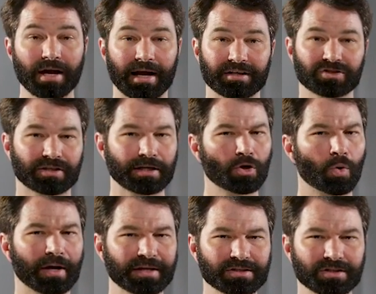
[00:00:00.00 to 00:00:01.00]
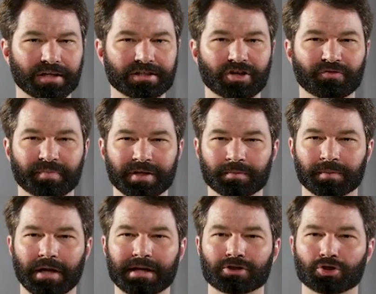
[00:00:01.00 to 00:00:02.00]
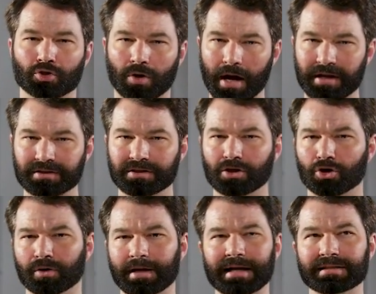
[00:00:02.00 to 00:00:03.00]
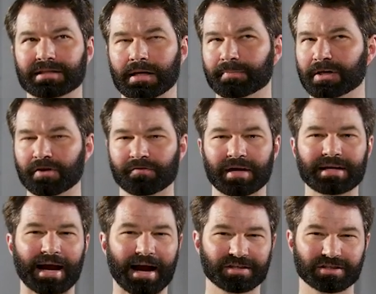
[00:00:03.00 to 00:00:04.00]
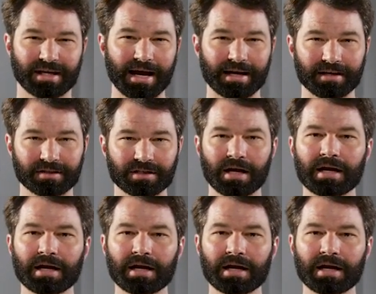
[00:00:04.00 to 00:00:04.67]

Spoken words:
A single instance of misplaced trust creates a bit of a cascade,